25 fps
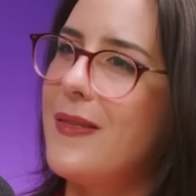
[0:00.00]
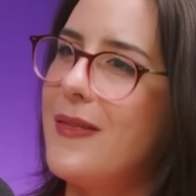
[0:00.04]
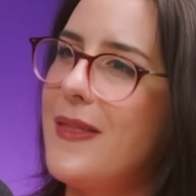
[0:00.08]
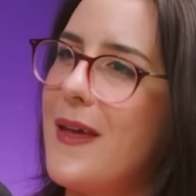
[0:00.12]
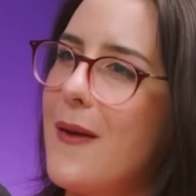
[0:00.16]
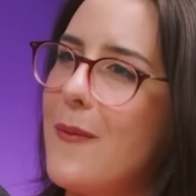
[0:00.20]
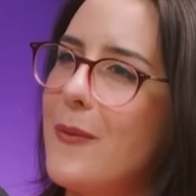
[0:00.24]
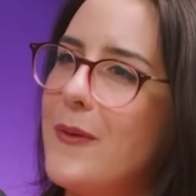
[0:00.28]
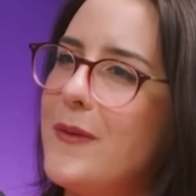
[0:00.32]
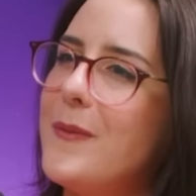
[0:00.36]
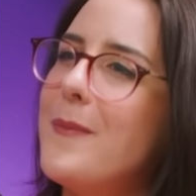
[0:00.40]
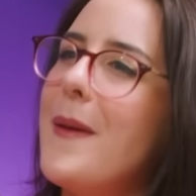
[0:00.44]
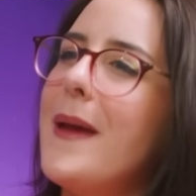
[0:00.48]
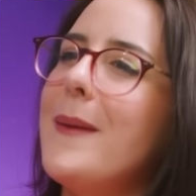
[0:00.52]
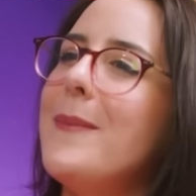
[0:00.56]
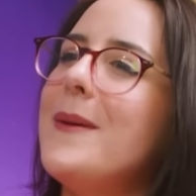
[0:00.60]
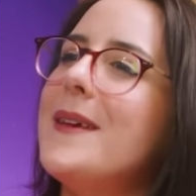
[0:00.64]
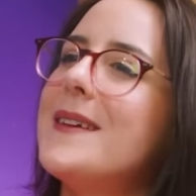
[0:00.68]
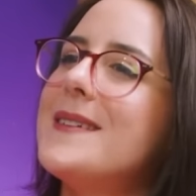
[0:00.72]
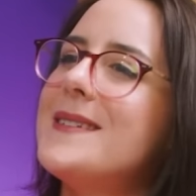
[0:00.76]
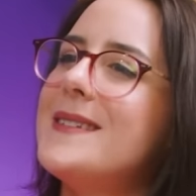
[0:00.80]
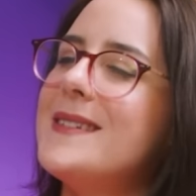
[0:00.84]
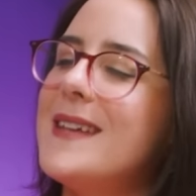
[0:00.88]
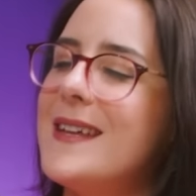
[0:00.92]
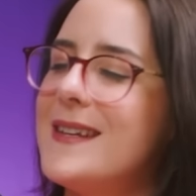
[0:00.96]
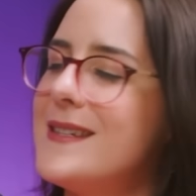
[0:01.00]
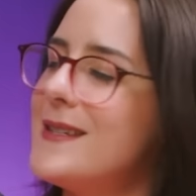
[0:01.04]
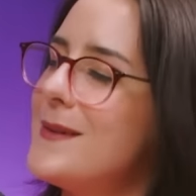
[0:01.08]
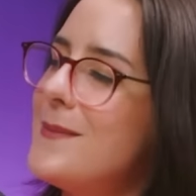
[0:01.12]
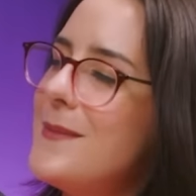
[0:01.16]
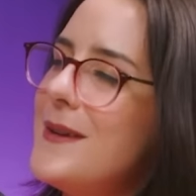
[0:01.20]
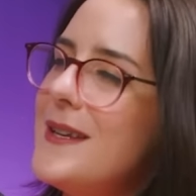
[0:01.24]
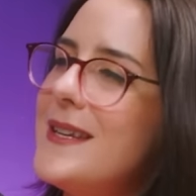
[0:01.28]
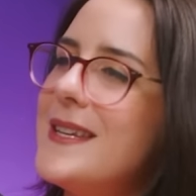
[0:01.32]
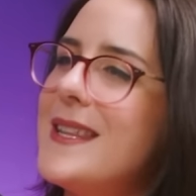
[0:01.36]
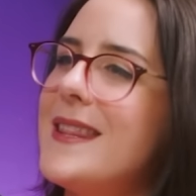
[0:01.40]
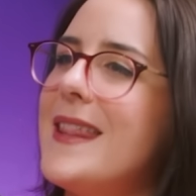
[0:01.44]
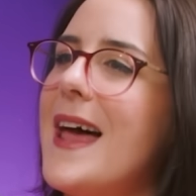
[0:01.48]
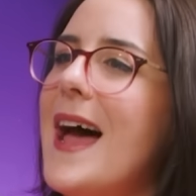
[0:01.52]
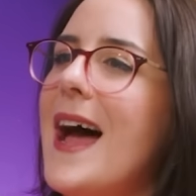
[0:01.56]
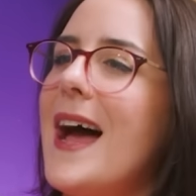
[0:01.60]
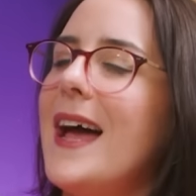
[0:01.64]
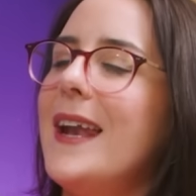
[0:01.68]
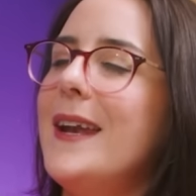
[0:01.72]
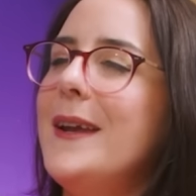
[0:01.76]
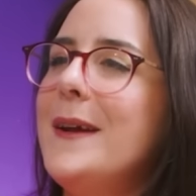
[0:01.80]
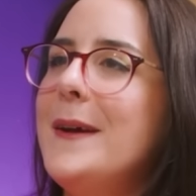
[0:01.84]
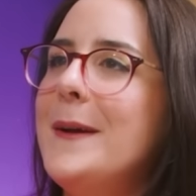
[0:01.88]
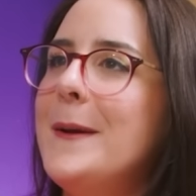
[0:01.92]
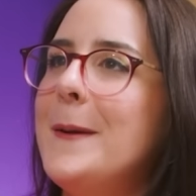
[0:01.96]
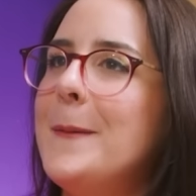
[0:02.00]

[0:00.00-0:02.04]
There was maybe a sentiment that